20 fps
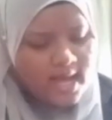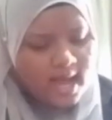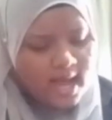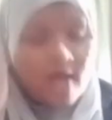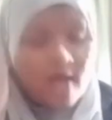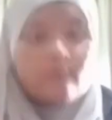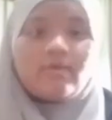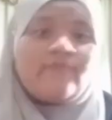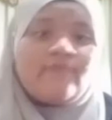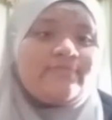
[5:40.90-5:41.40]

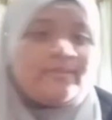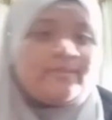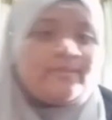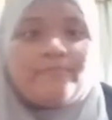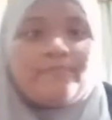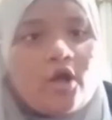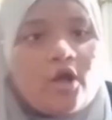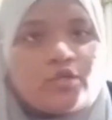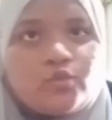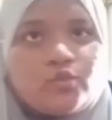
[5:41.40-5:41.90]
out of the
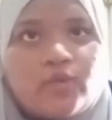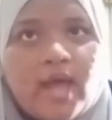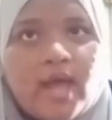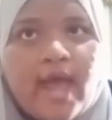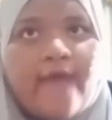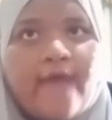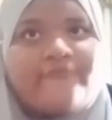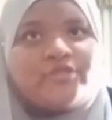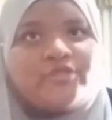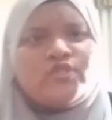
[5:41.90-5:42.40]
box. We
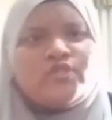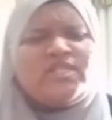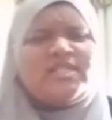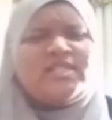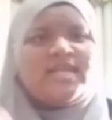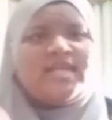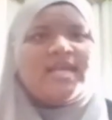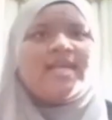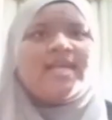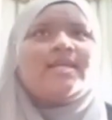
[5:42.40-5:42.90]
have to
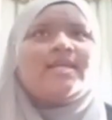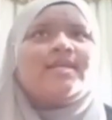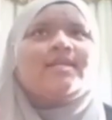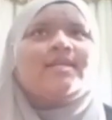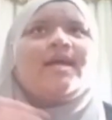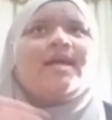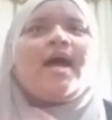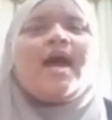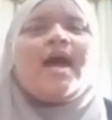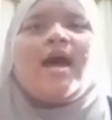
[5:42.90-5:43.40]

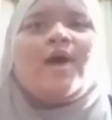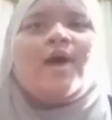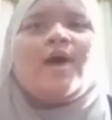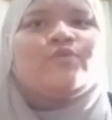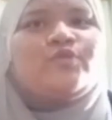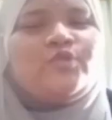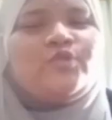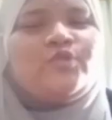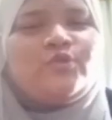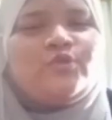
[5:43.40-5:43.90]
think
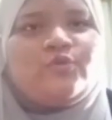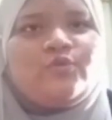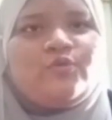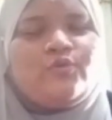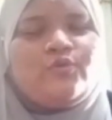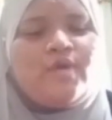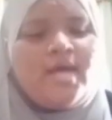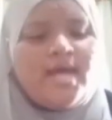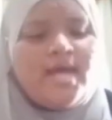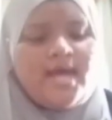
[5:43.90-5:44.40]
how
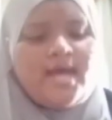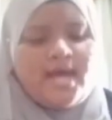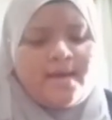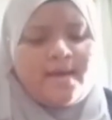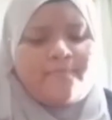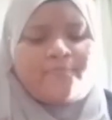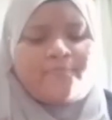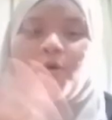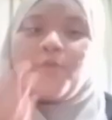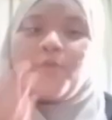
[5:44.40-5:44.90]
to
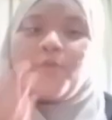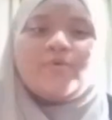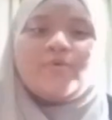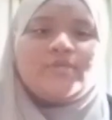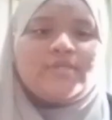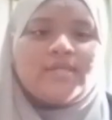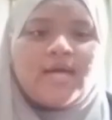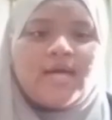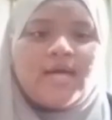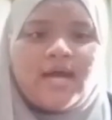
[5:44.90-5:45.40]

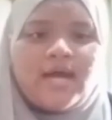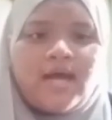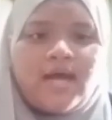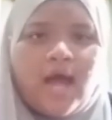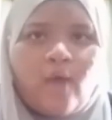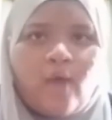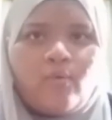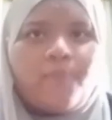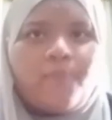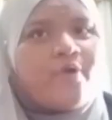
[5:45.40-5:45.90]
promote
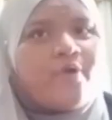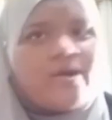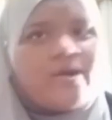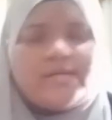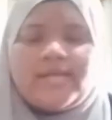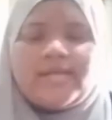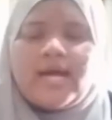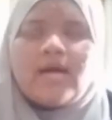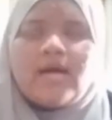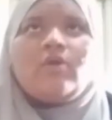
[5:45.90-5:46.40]
our
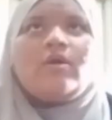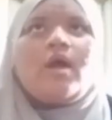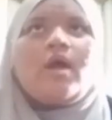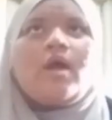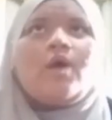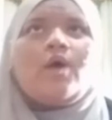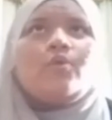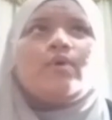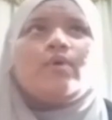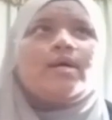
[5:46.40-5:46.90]
product or
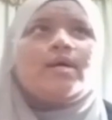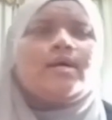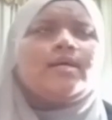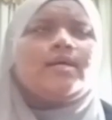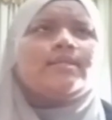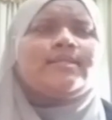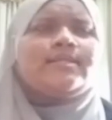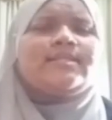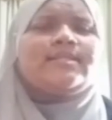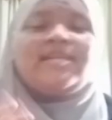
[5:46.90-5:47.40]

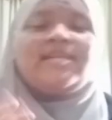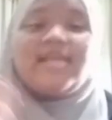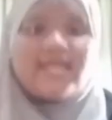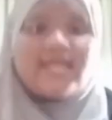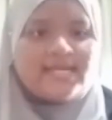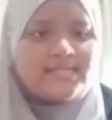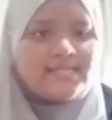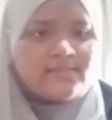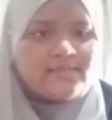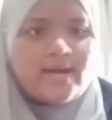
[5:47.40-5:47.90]
our
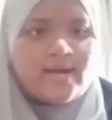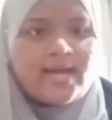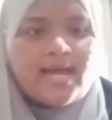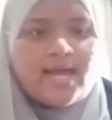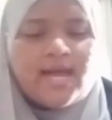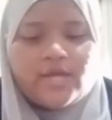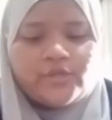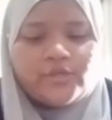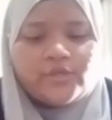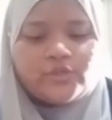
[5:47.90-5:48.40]
things, right?
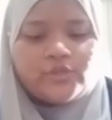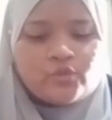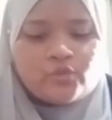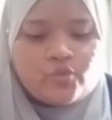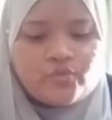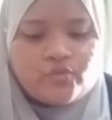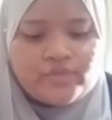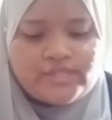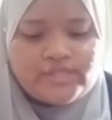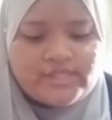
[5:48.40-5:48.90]
So
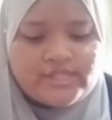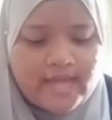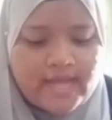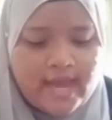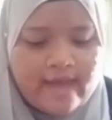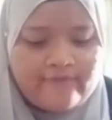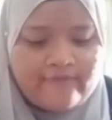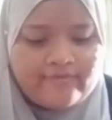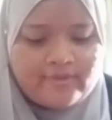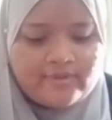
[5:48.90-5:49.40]
we just
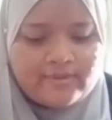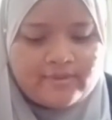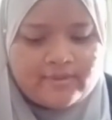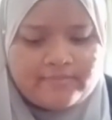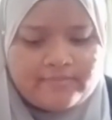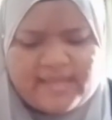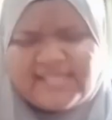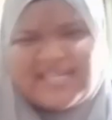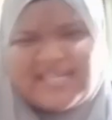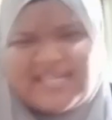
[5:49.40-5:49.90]
have,
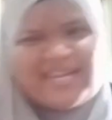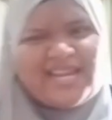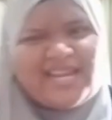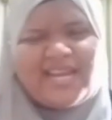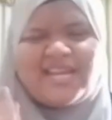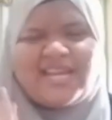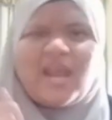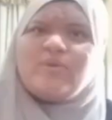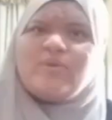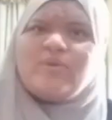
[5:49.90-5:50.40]
basically
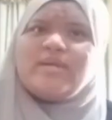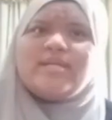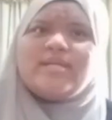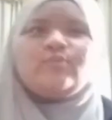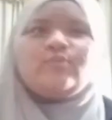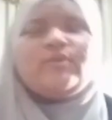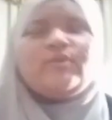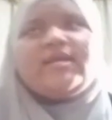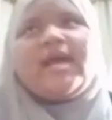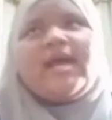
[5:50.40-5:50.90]

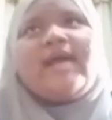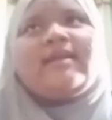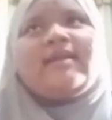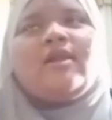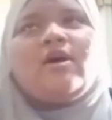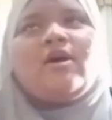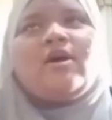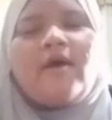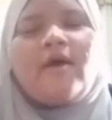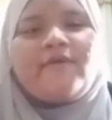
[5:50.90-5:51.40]
nowadays we got a
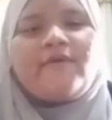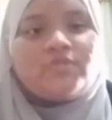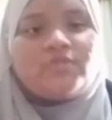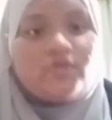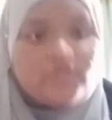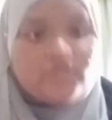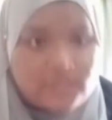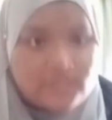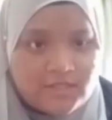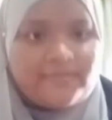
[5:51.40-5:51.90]
lot of
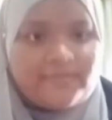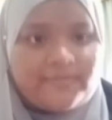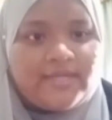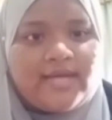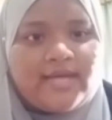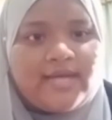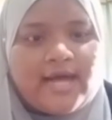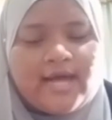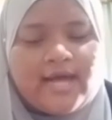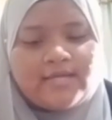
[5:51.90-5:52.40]
social
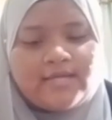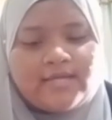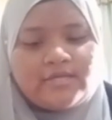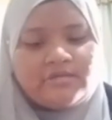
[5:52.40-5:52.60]
media